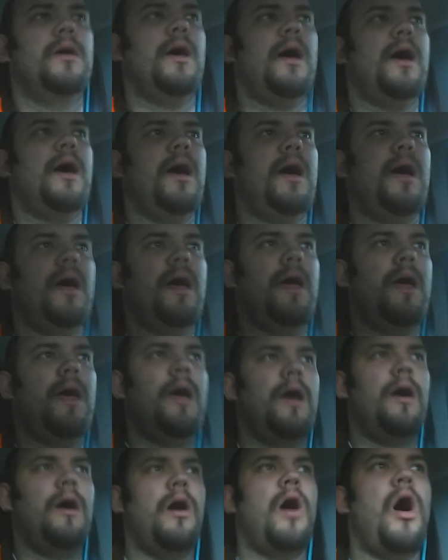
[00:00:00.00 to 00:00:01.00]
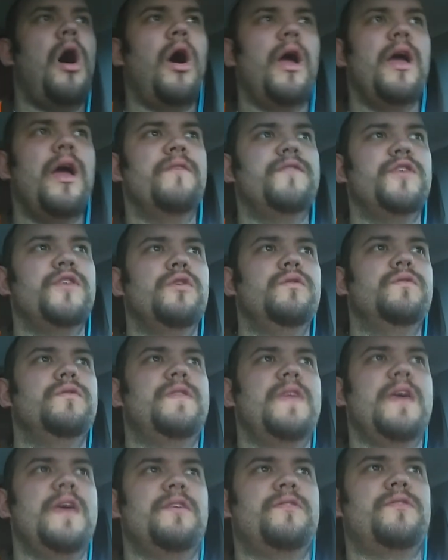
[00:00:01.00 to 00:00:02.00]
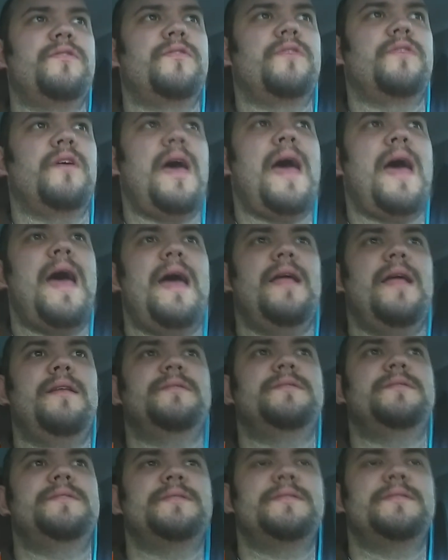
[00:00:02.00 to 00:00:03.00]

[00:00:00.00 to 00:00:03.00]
I have used this and